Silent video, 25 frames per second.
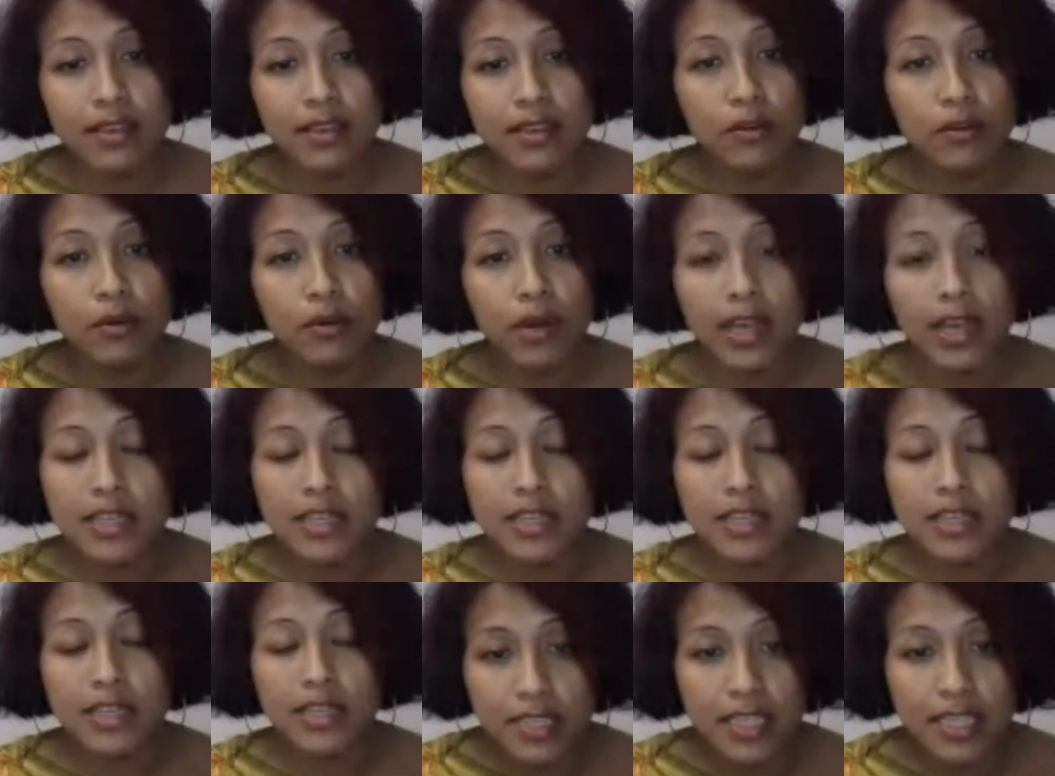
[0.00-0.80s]

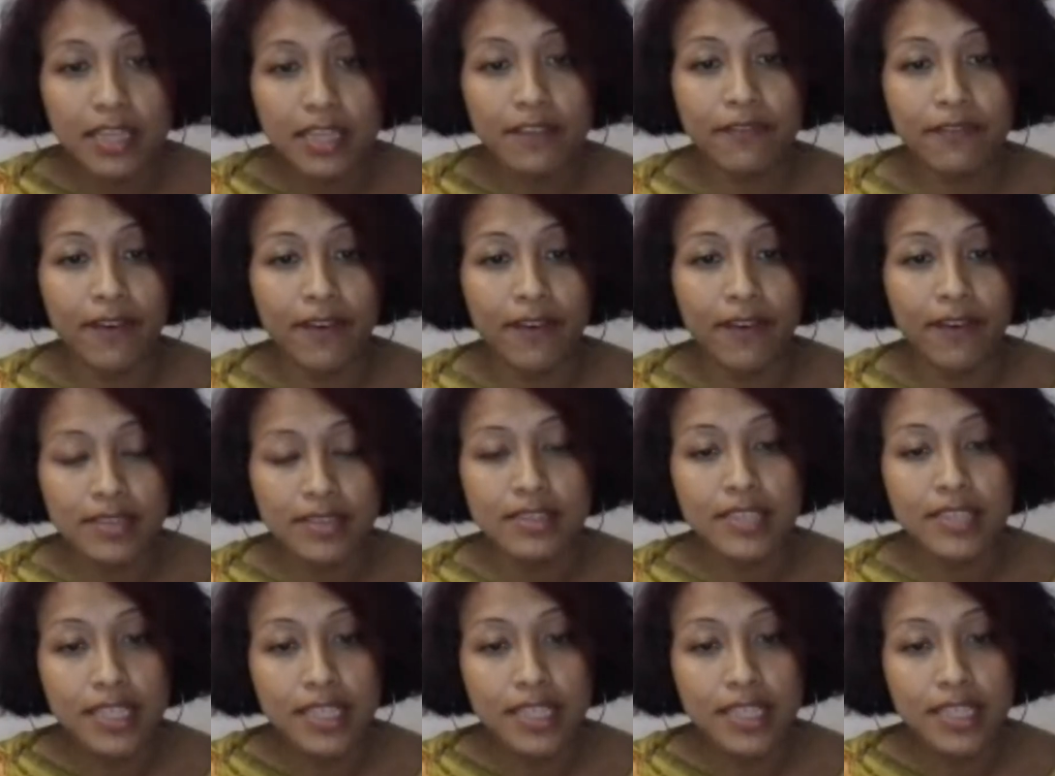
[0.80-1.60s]
especially for us
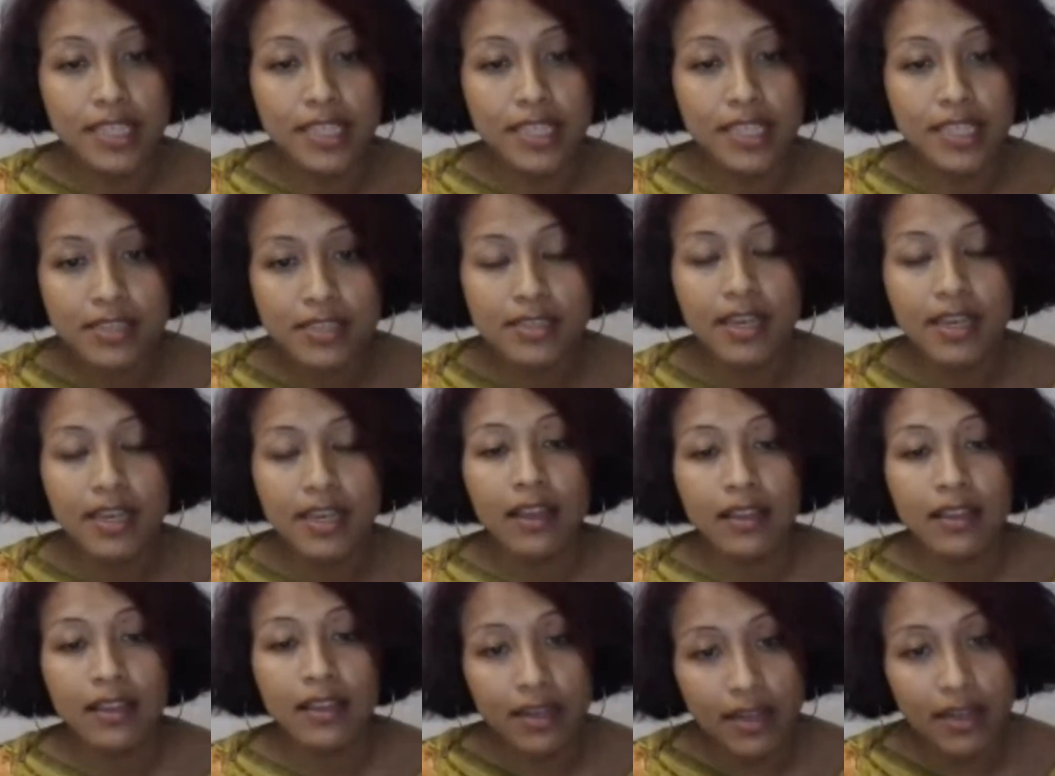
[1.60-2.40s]
teachers,
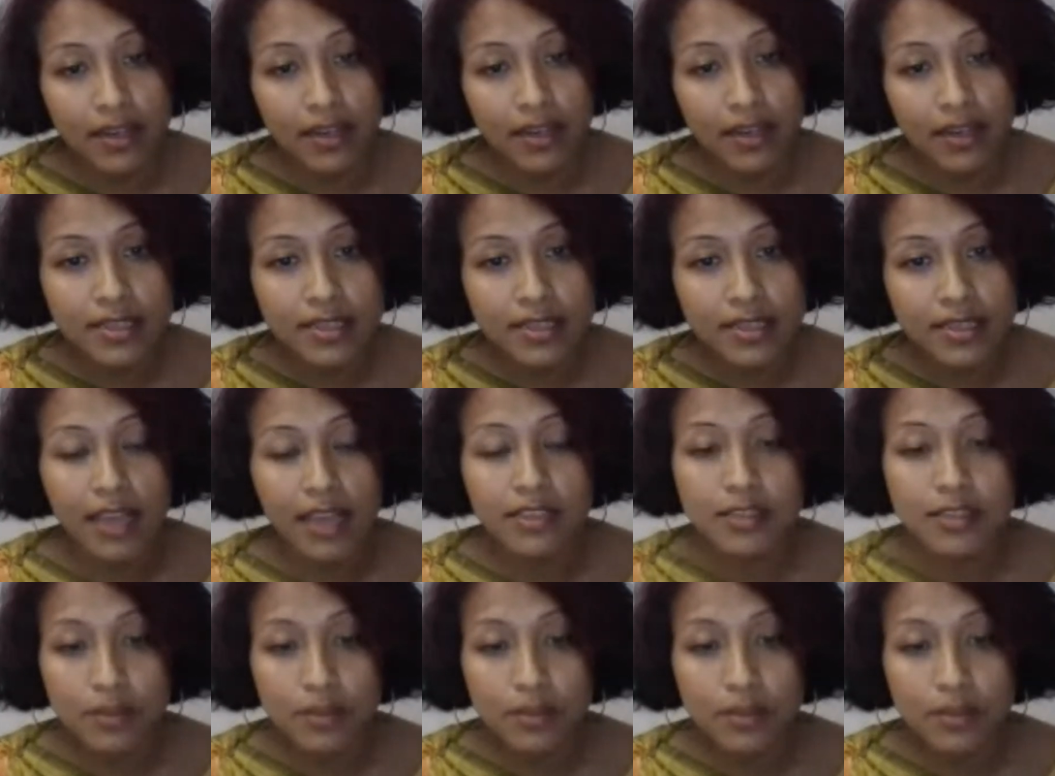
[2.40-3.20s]
learners, and
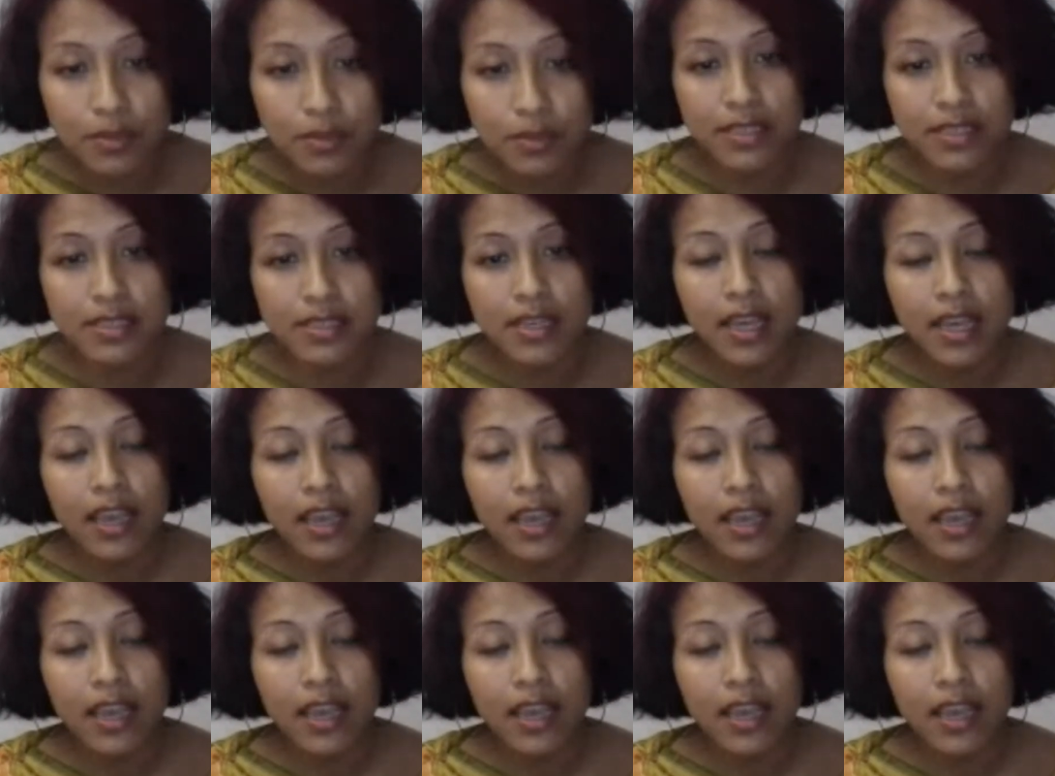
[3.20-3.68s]
students,